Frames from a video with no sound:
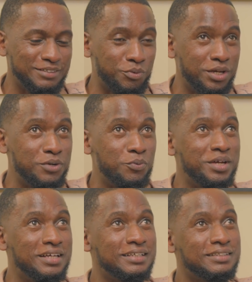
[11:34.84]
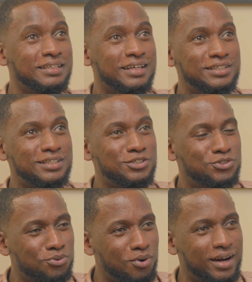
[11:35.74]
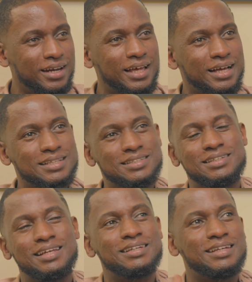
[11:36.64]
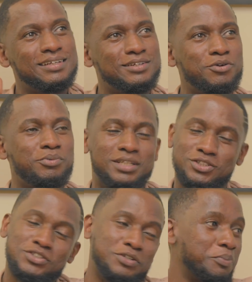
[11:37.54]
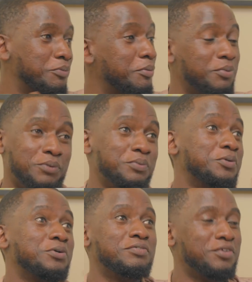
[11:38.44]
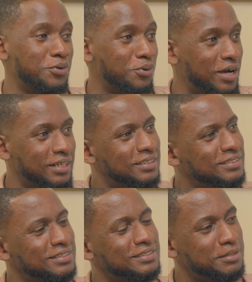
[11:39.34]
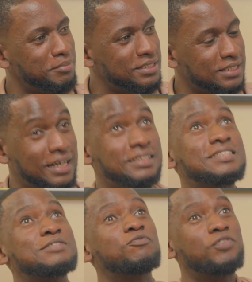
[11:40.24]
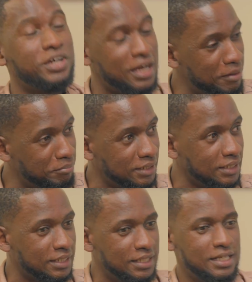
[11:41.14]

We get into an extended relationship with people that we don't even know, and it's amazing and it's very humbling.